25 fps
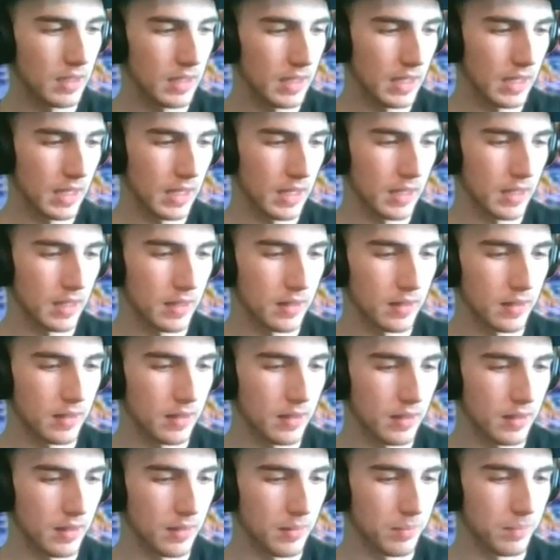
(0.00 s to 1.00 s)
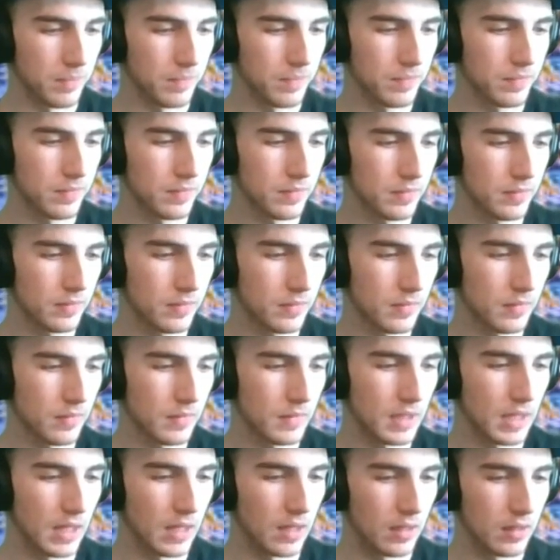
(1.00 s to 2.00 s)
And
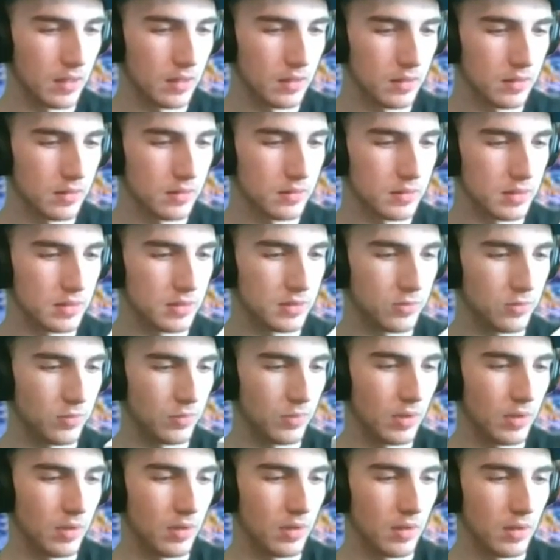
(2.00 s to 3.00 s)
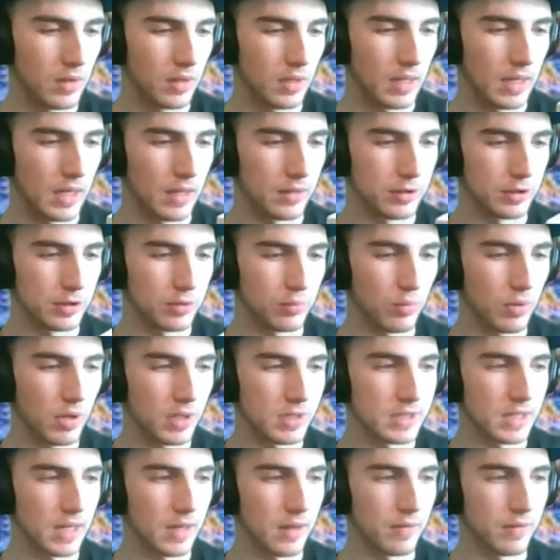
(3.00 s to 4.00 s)
yeah, just I'll just
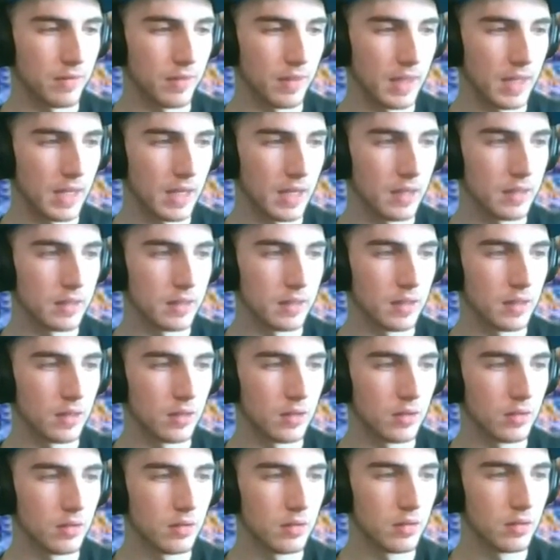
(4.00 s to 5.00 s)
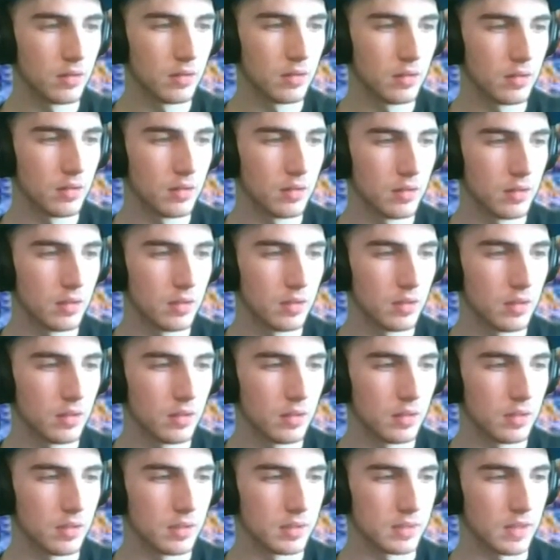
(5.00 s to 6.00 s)
watch out for that.
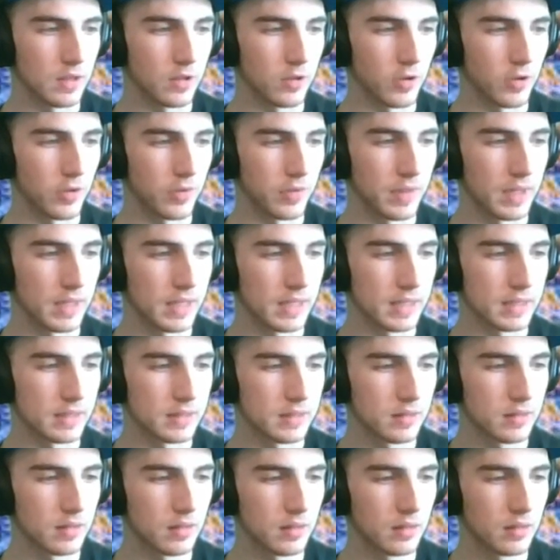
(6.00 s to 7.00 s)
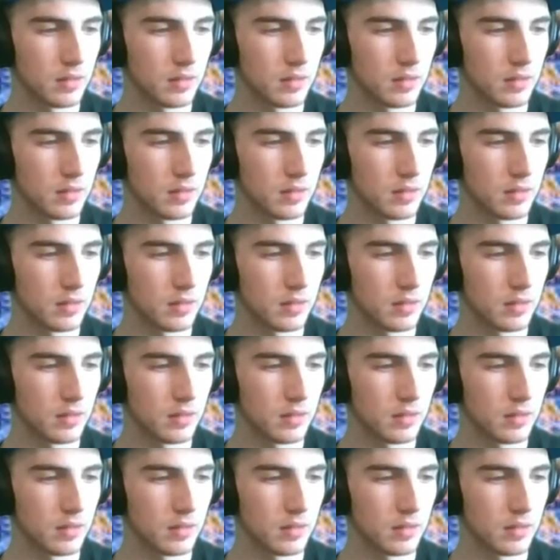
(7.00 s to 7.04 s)
Just little things